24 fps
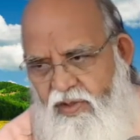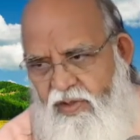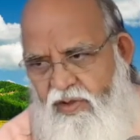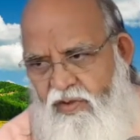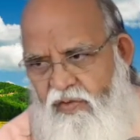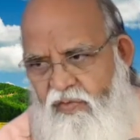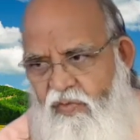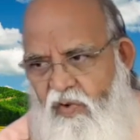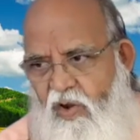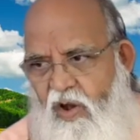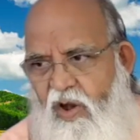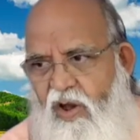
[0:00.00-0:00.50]

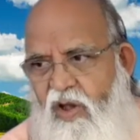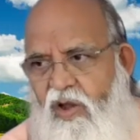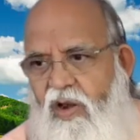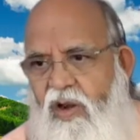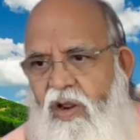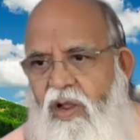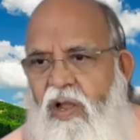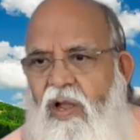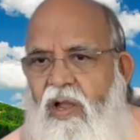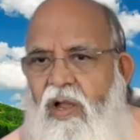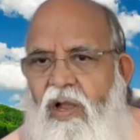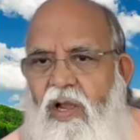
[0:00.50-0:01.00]
for
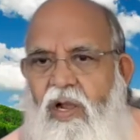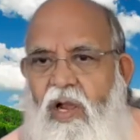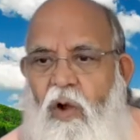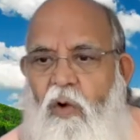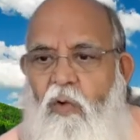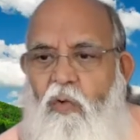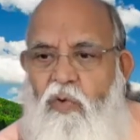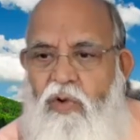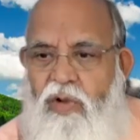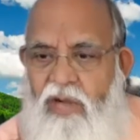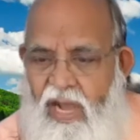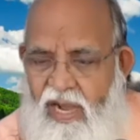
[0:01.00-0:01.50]

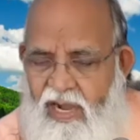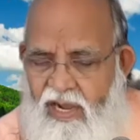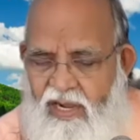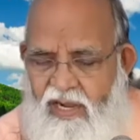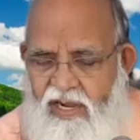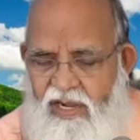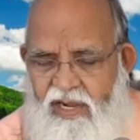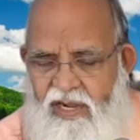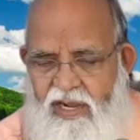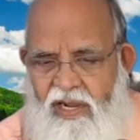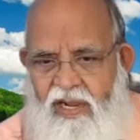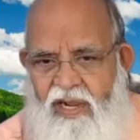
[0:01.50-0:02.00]
cow dung
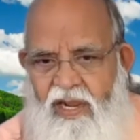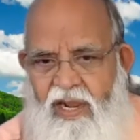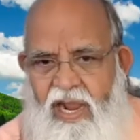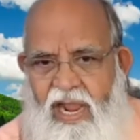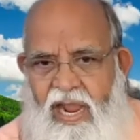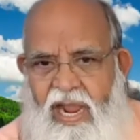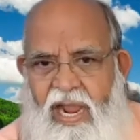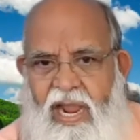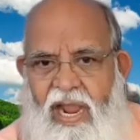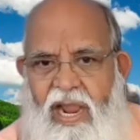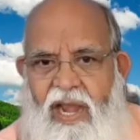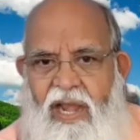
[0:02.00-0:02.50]

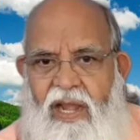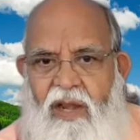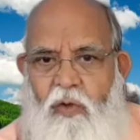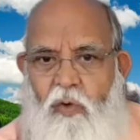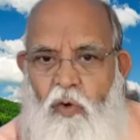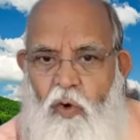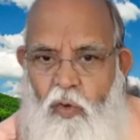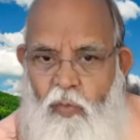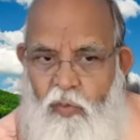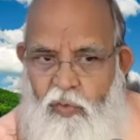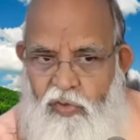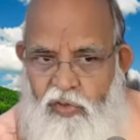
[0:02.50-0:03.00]
and
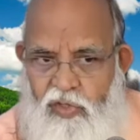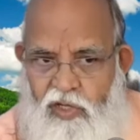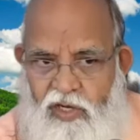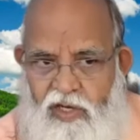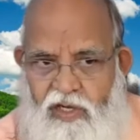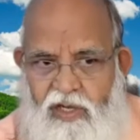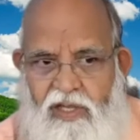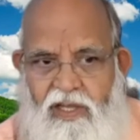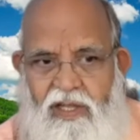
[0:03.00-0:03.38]
gomutra.